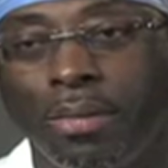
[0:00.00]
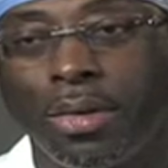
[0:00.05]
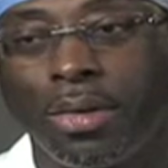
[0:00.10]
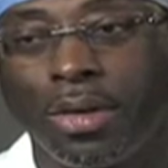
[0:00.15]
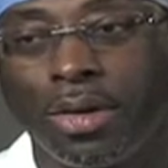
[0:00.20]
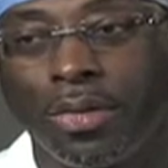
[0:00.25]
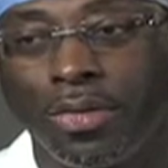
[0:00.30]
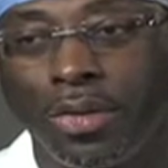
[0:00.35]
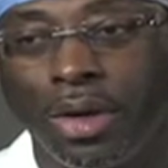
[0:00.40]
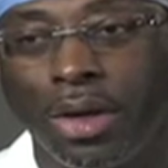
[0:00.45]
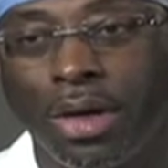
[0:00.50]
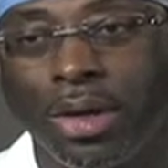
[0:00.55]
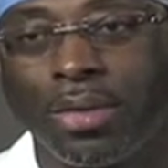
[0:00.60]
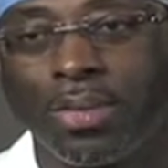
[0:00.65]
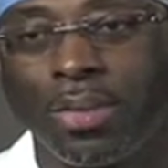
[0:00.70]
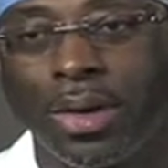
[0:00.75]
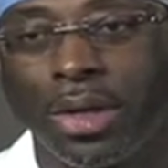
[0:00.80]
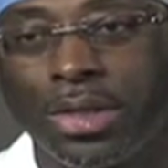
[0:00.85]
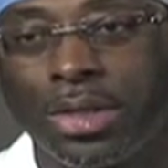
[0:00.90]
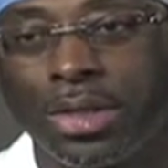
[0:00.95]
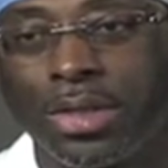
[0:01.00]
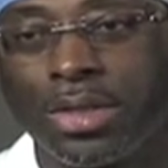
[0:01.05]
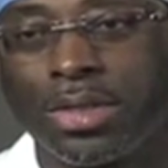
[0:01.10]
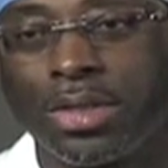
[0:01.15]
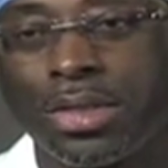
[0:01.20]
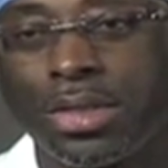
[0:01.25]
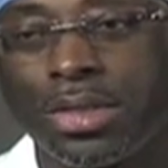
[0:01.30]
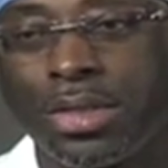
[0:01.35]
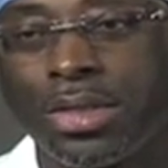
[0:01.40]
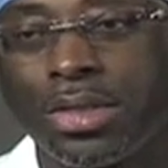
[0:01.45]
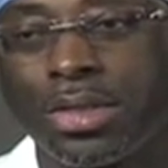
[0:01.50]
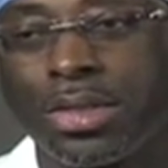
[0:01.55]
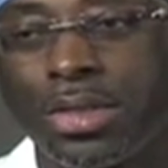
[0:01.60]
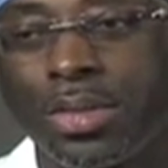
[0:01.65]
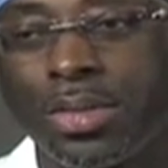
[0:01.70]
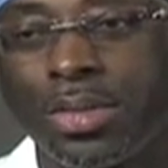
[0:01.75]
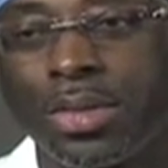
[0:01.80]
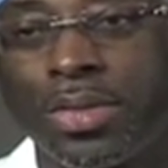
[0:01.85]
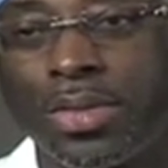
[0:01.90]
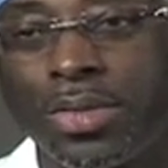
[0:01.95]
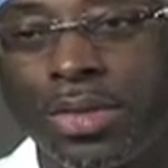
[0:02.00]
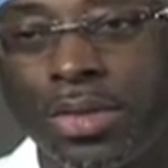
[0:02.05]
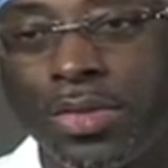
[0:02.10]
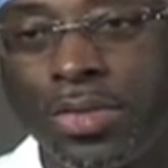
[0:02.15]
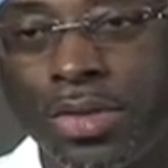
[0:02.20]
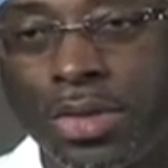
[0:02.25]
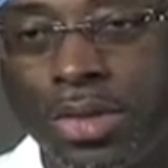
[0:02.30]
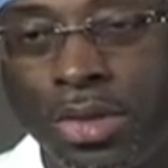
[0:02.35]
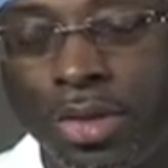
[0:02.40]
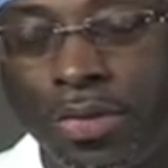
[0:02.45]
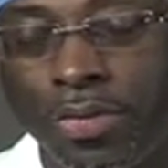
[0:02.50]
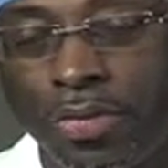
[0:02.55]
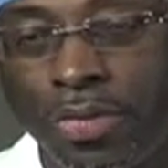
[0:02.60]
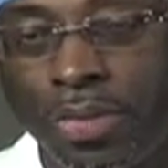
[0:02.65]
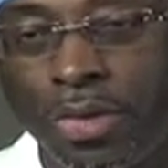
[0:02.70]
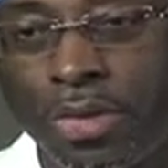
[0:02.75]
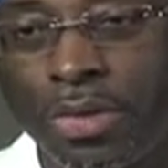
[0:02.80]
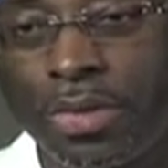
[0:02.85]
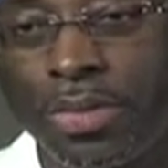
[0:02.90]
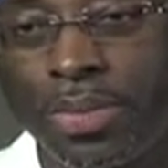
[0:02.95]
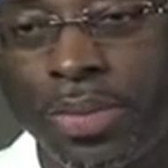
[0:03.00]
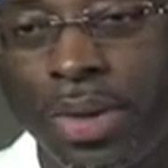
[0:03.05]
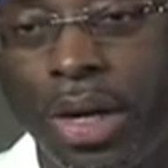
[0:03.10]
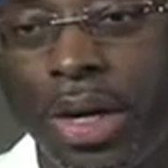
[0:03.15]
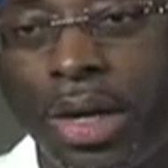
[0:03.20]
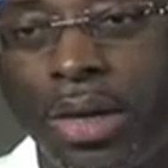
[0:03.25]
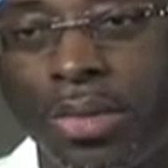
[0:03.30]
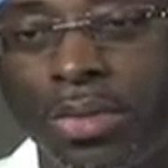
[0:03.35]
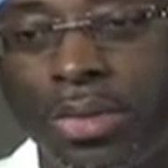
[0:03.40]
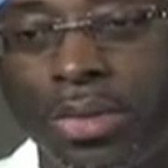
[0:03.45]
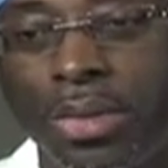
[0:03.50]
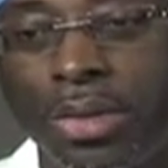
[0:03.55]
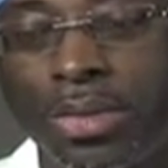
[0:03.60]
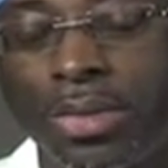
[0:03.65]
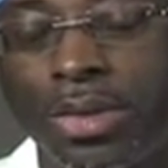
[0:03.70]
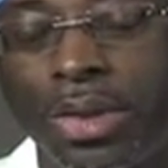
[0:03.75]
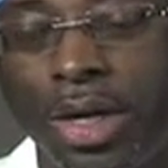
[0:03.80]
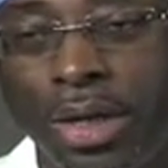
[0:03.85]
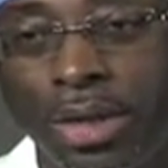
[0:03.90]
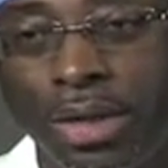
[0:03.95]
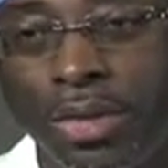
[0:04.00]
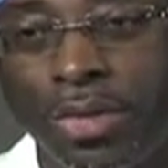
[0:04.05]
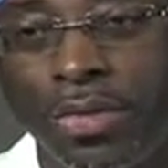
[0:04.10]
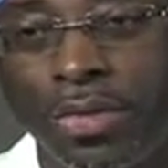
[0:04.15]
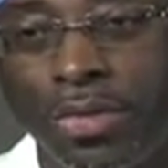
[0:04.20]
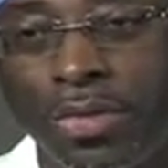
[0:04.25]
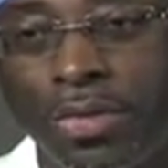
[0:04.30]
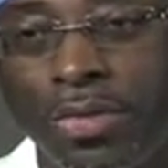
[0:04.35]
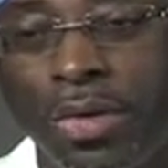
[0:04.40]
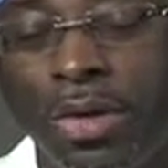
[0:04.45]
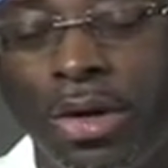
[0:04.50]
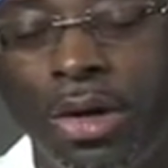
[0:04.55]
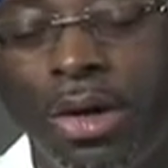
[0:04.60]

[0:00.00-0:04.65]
alleviate patients' symptoms of discomfort, pain, with the objective of